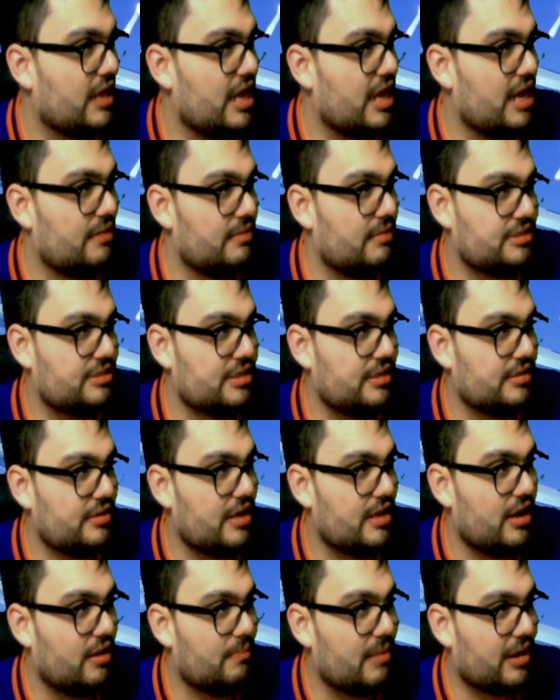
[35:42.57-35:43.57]
Edmonton
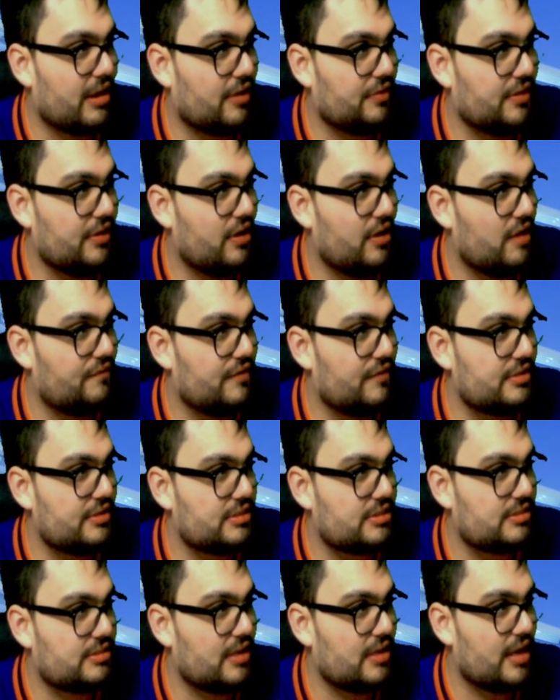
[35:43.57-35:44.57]
now back on the
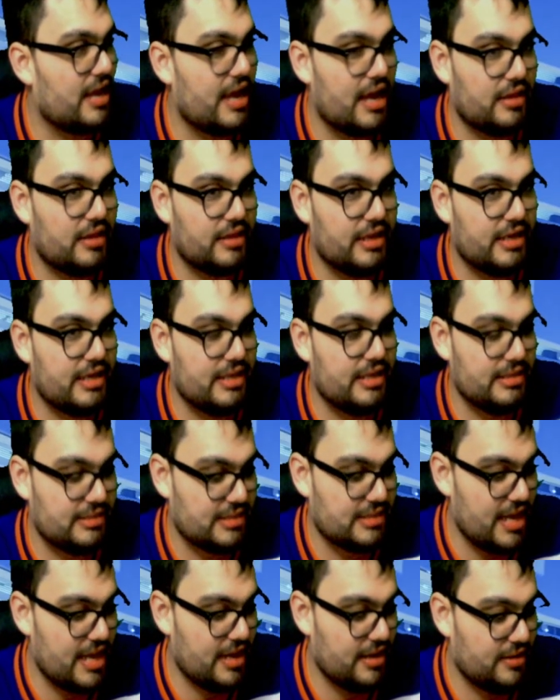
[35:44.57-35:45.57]
offense. LA Kings
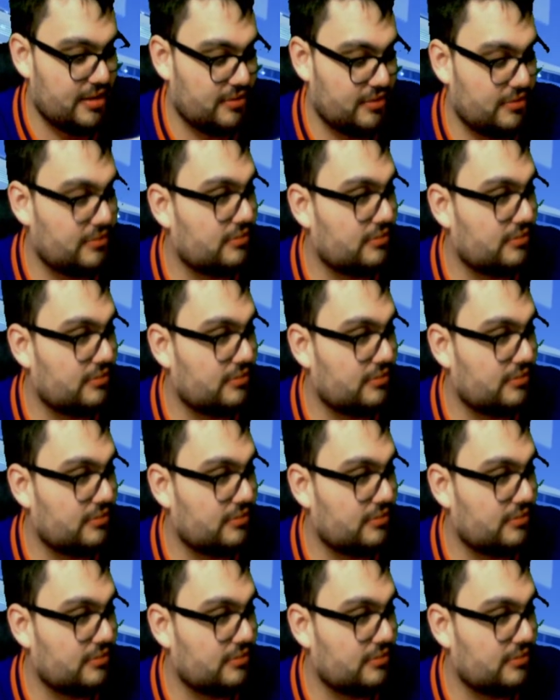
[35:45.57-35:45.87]
get it.